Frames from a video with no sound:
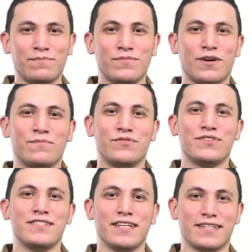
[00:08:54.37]
number
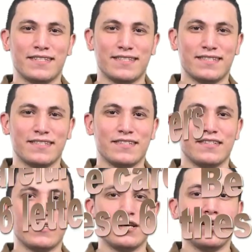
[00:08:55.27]
6.
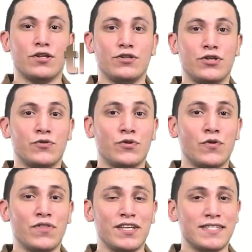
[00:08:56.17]
Do you
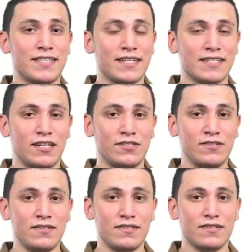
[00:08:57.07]
know these 6
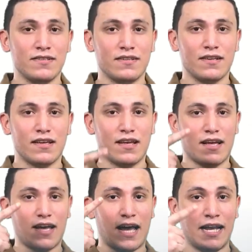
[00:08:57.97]
letters?
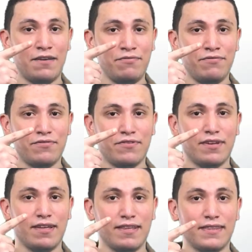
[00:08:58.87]
Alif,
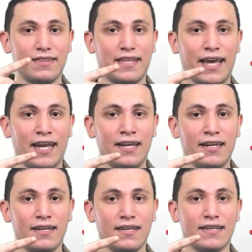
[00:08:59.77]

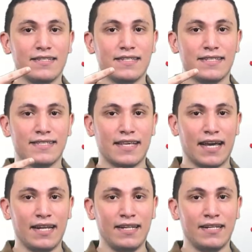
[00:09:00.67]
Dal,
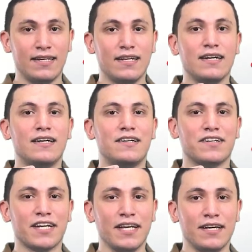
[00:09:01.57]
Zal,
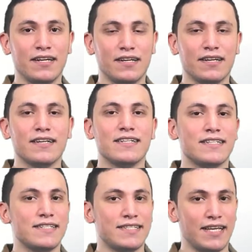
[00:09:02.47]
Re,
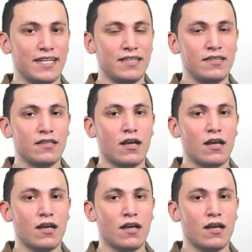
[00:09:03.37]
Zen,